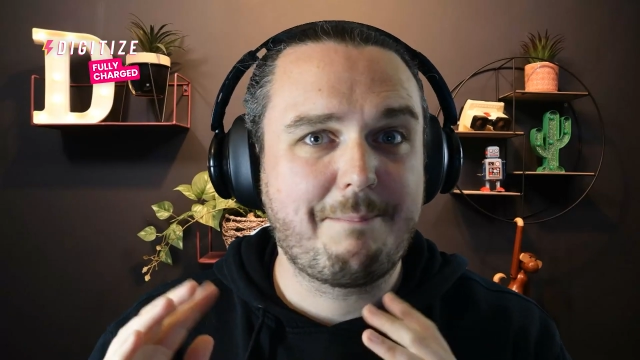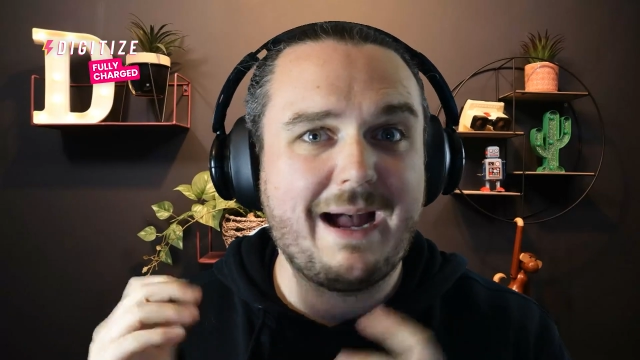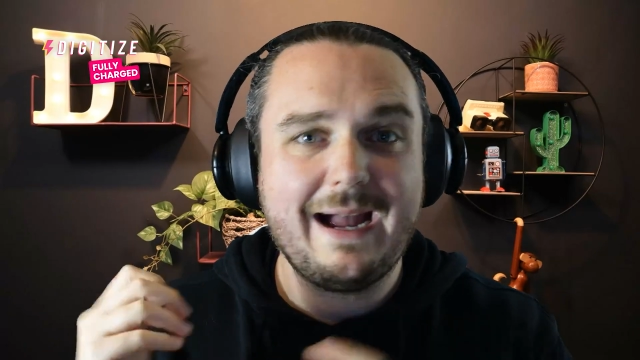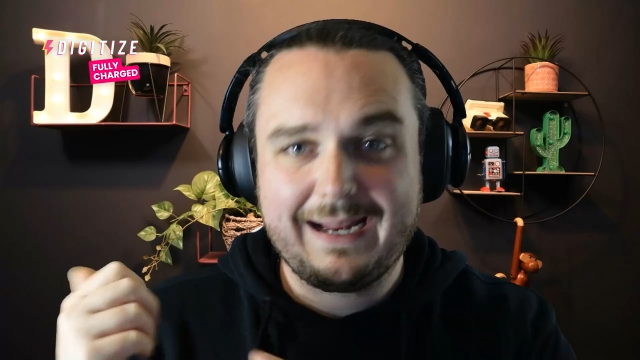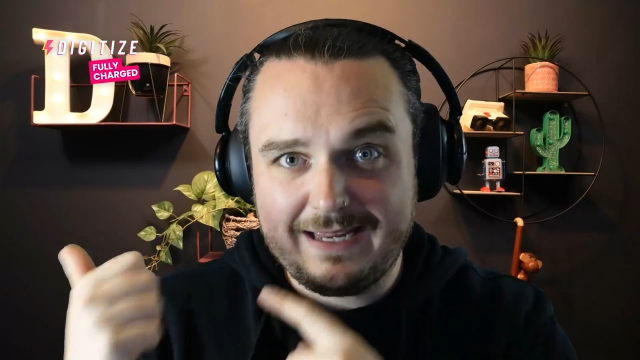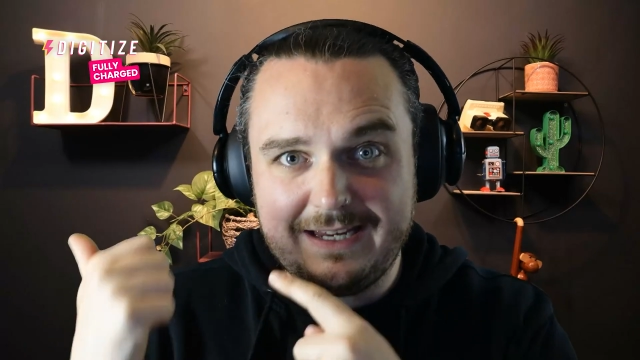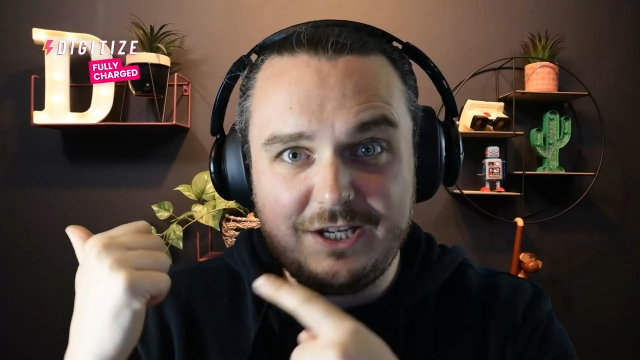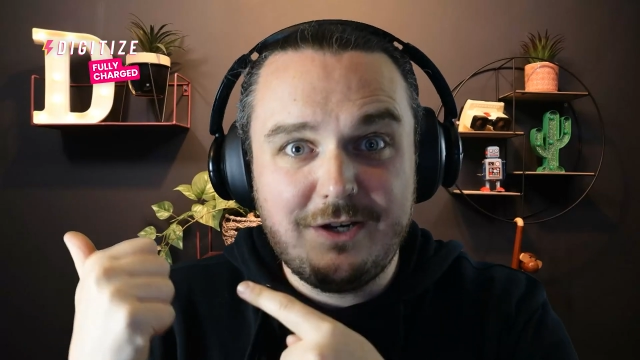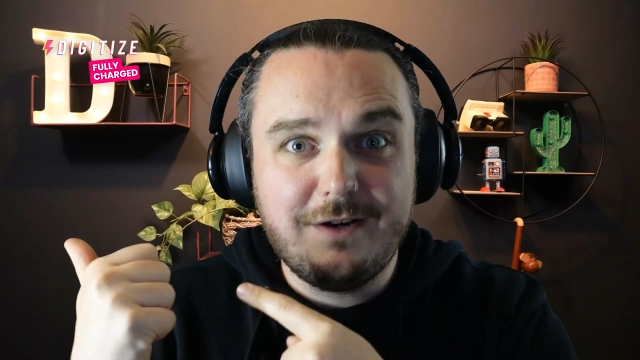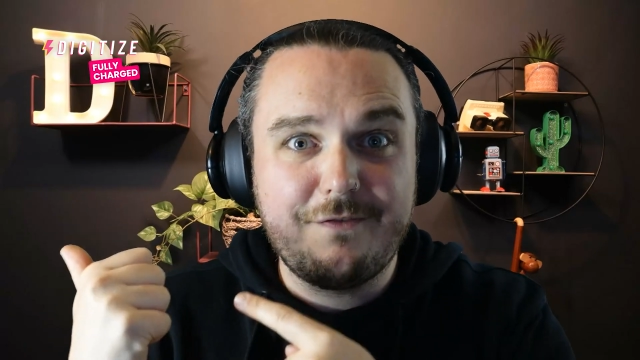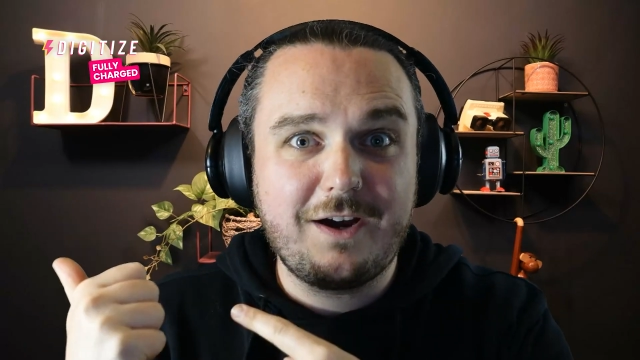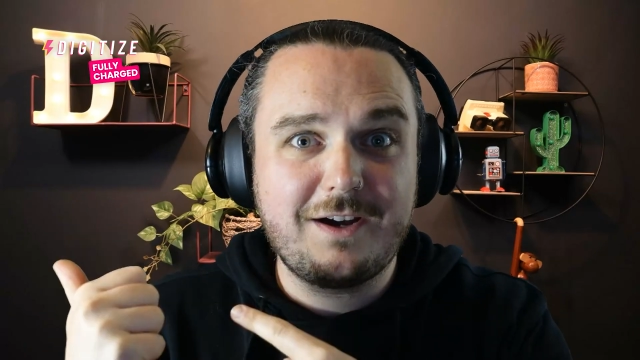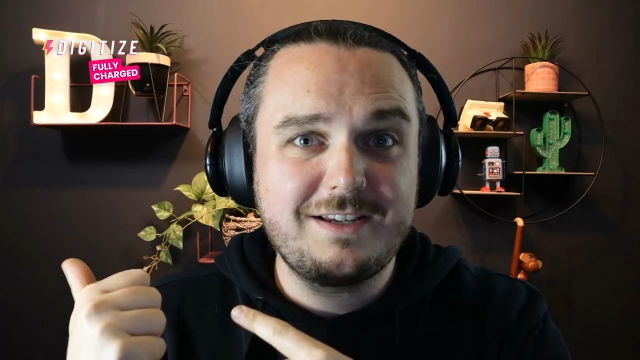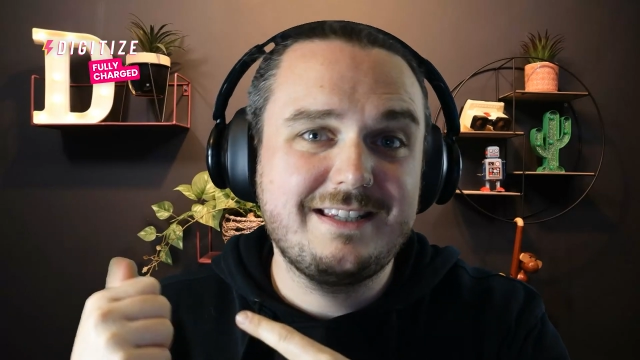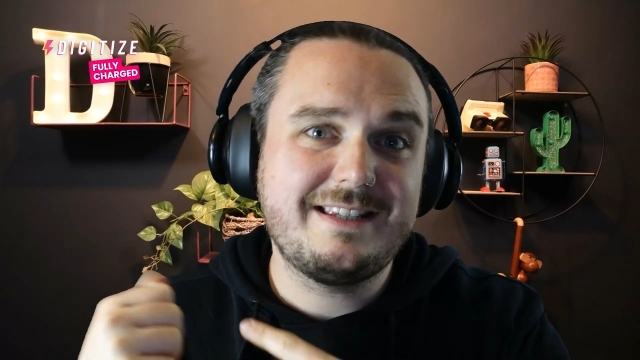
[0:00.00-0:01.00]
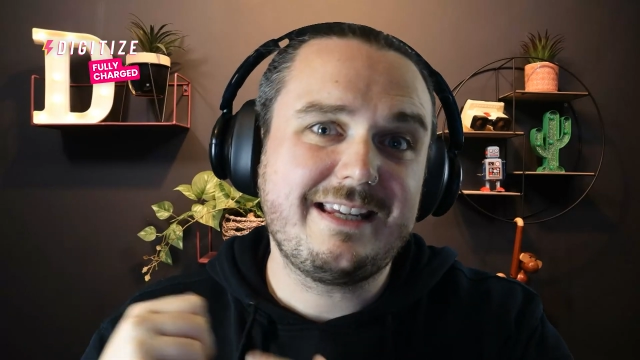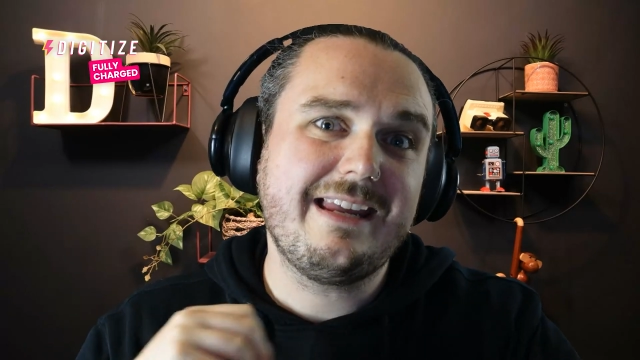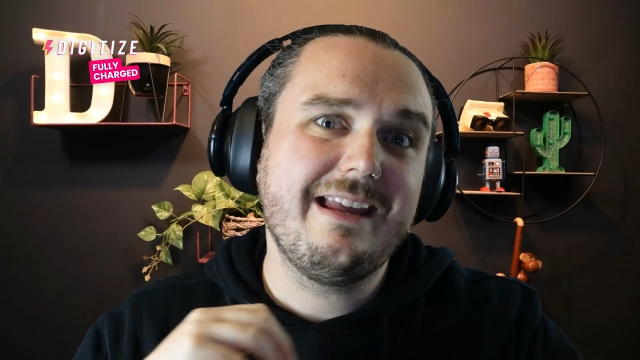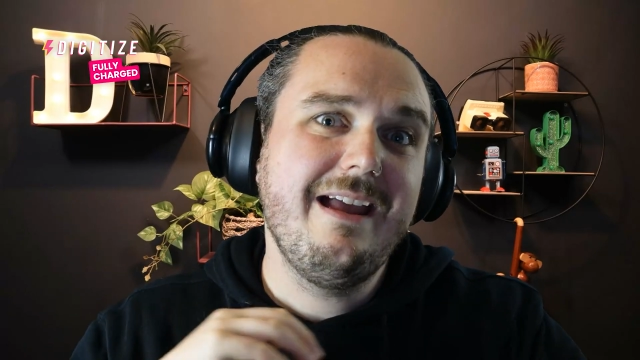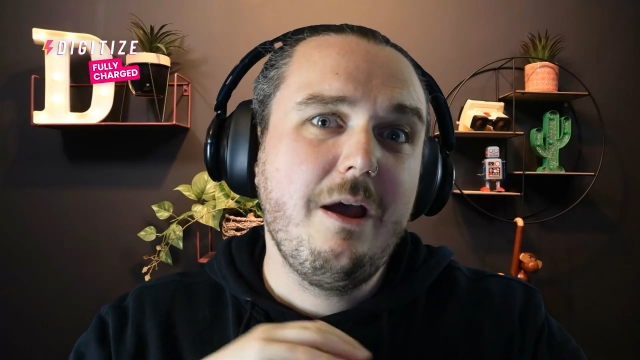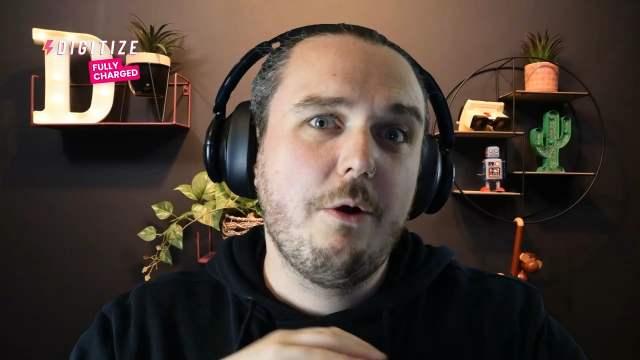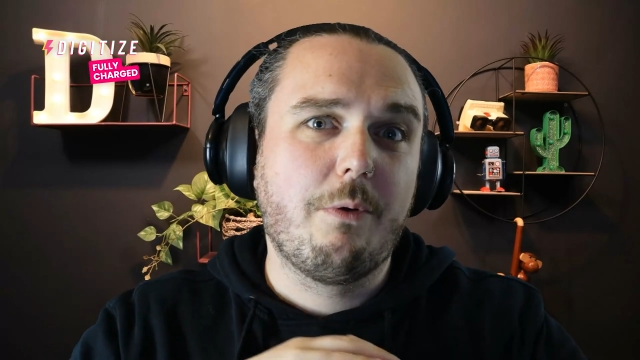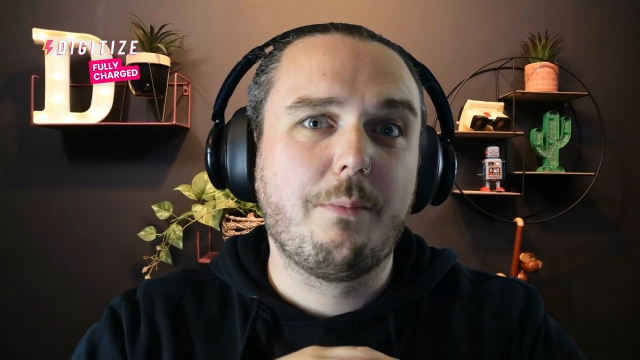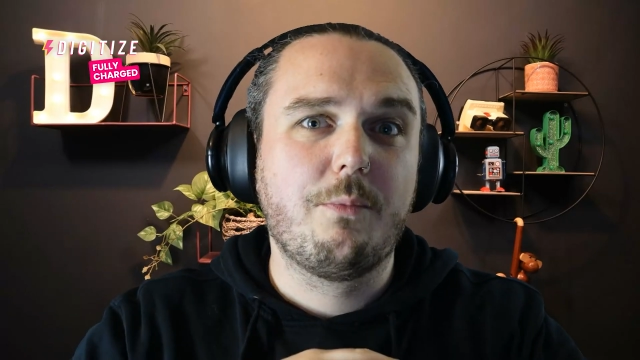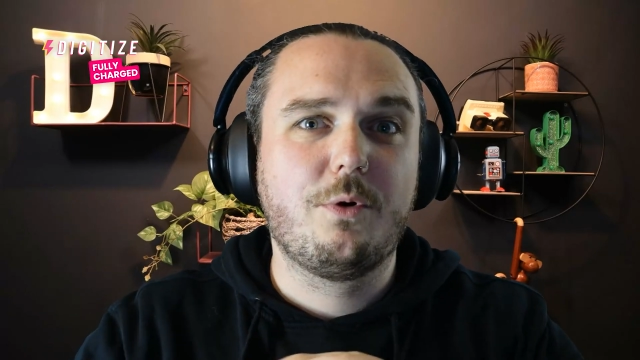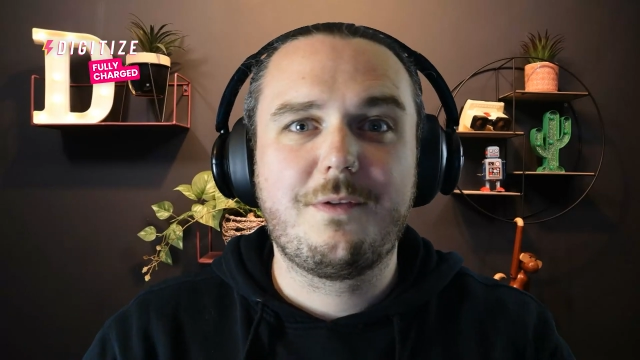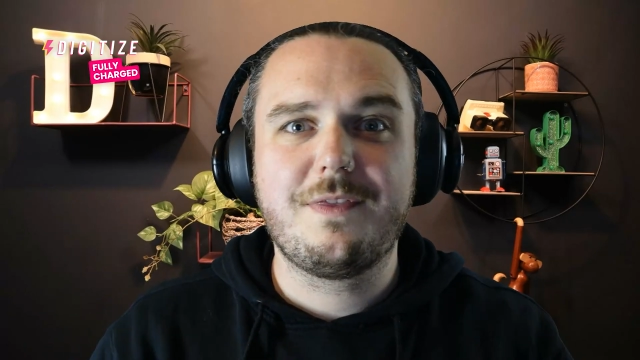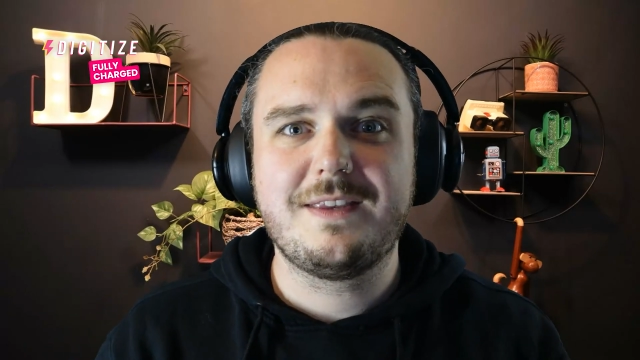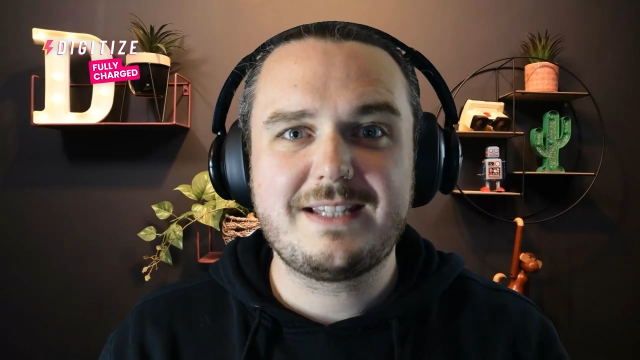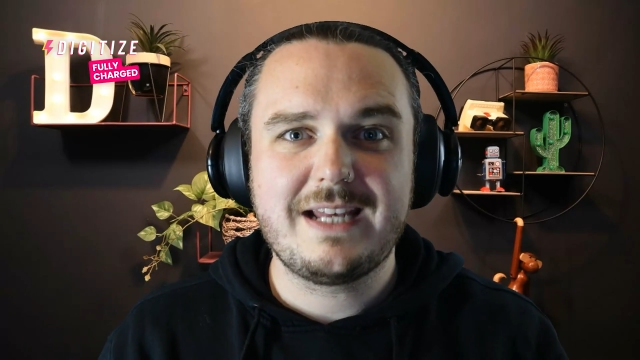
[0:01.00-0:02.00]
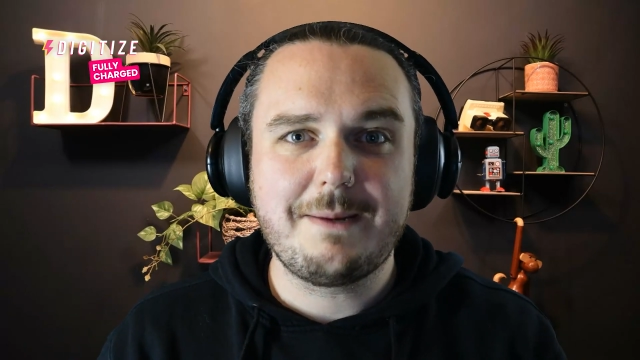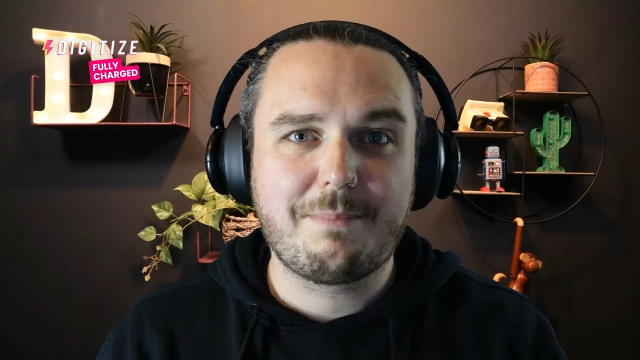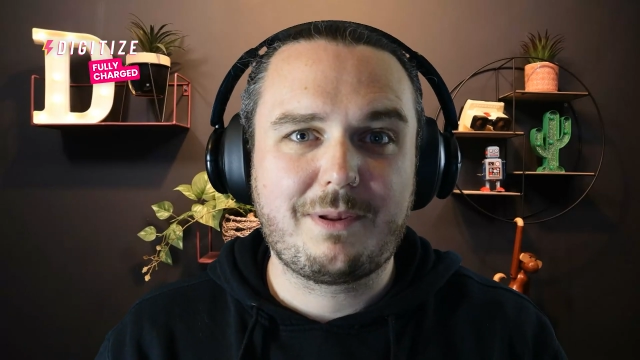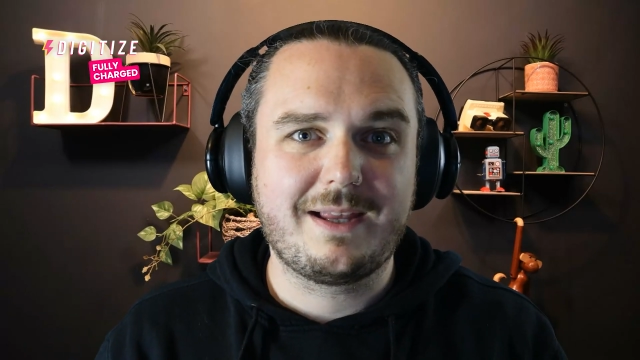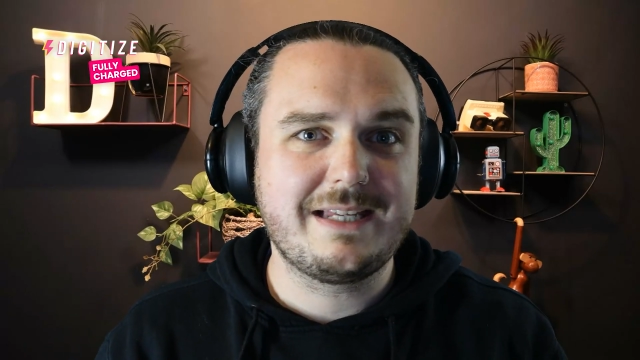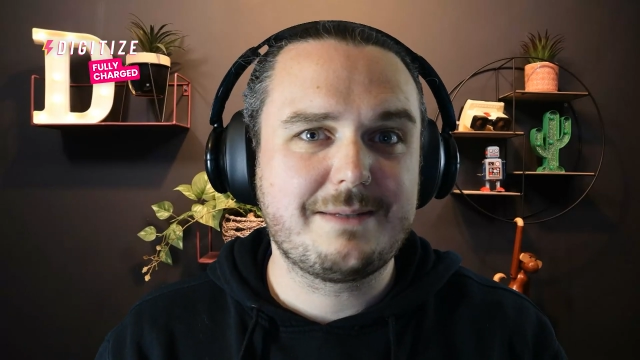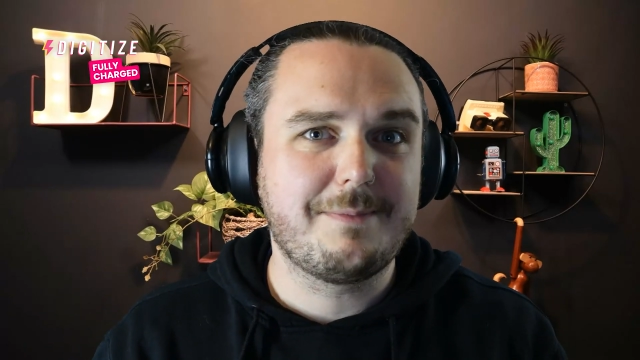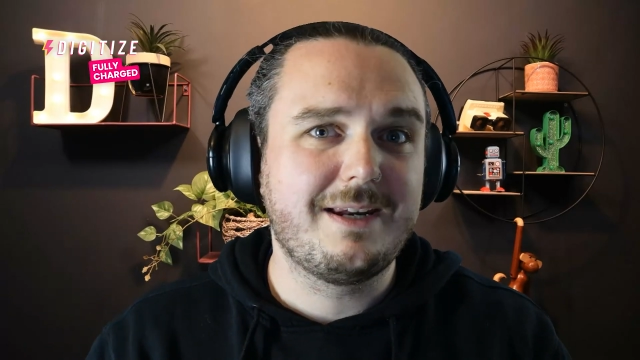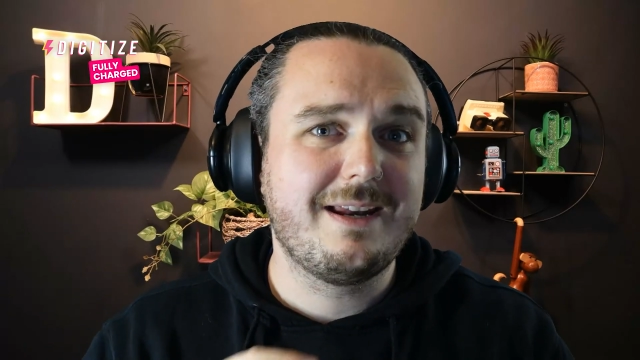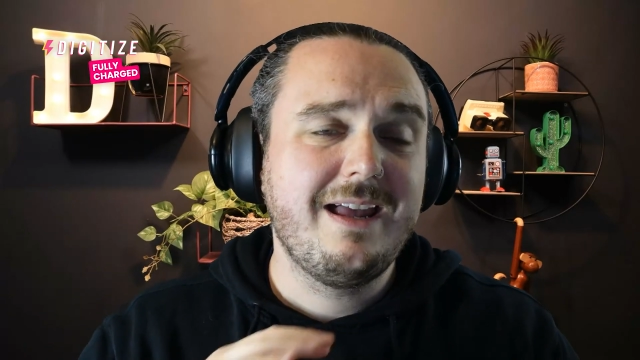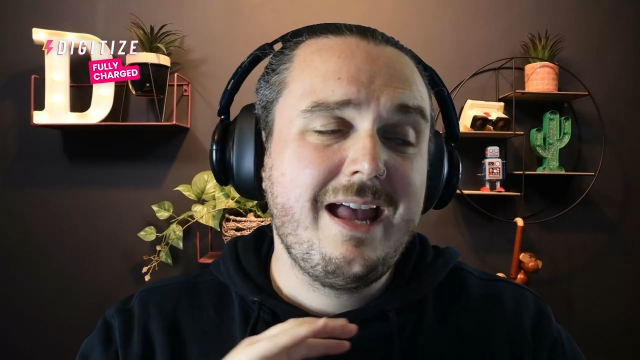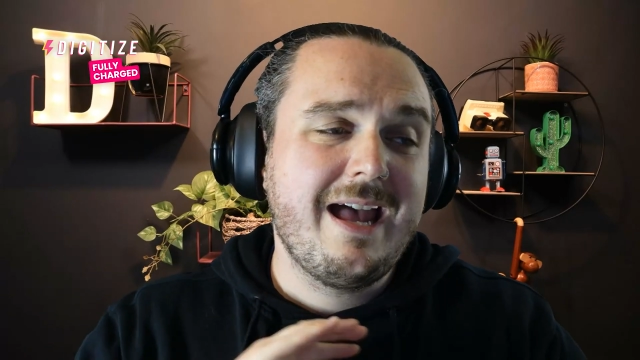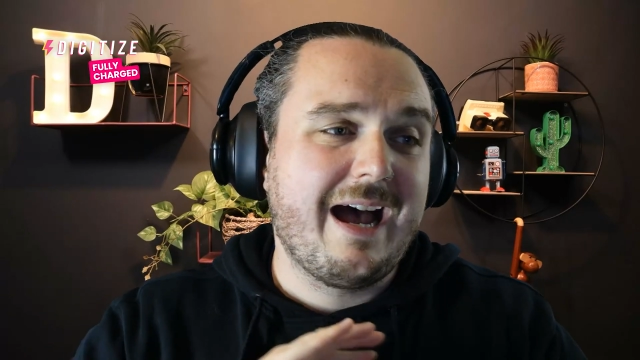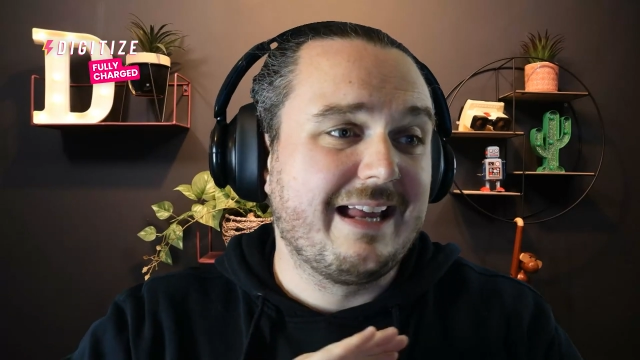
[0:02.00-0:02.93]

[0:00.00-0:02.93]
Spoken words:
back at university when we were on the same placement,